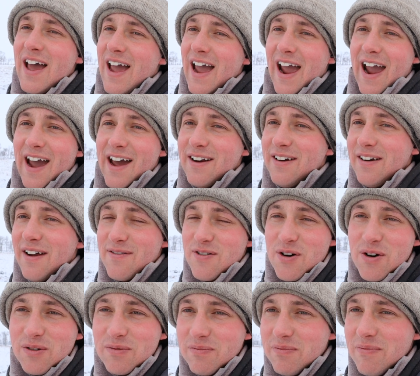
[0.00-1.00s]
and I've
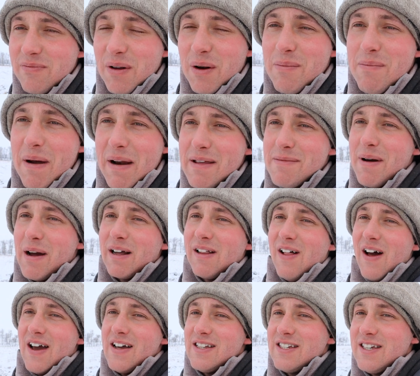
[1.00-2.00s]
heard, you know, many of my
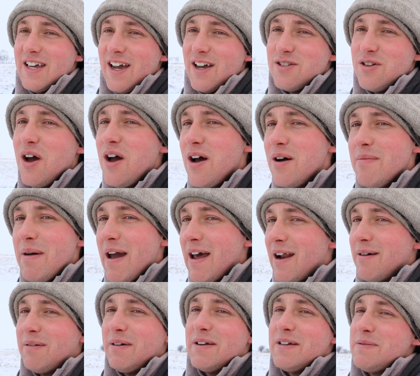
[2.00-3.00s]
clients say is, oh
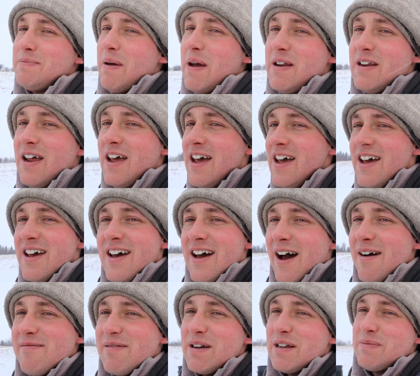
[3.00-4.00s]
man, I'm going to spend,
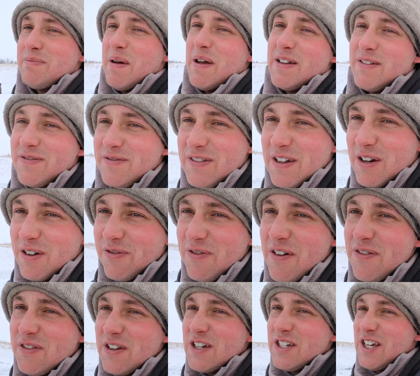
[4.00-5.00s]
I'm going to spend, you know,
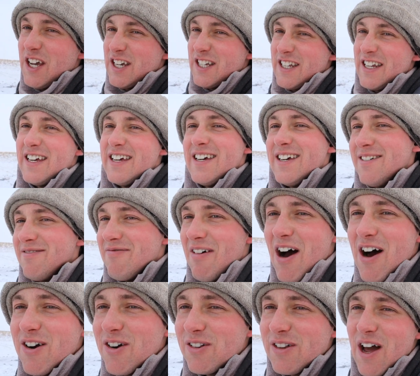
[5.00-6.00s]
50, 60,
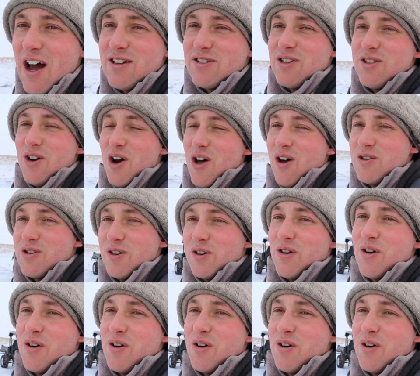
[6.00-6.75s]
$100,000 on